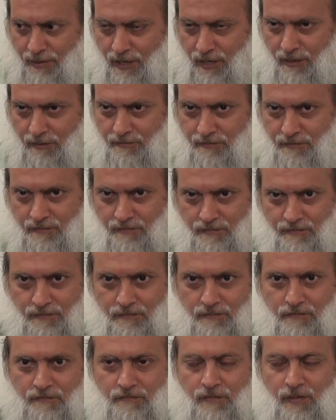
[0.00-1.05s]
him.
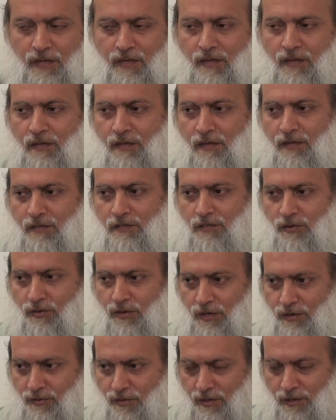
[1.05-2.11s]
So
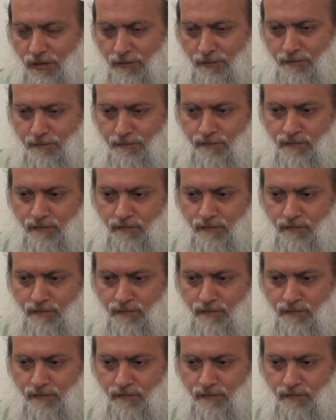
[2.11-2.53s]
what do we do?